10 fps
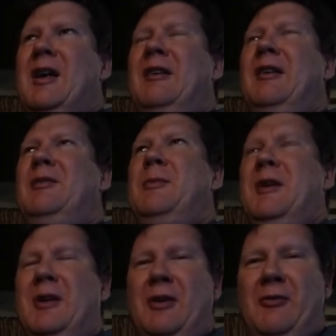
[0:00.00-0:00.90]
and let's
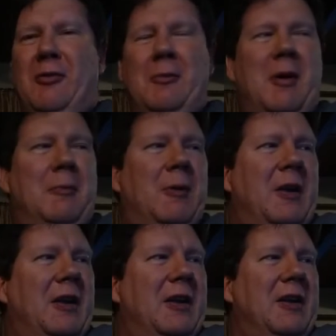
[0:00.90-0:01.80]
be careful about
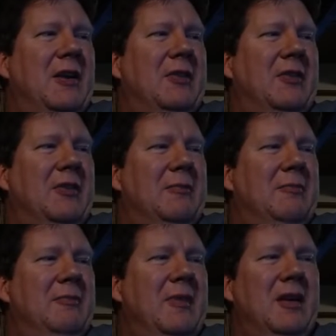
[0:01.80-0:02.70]
playing against them.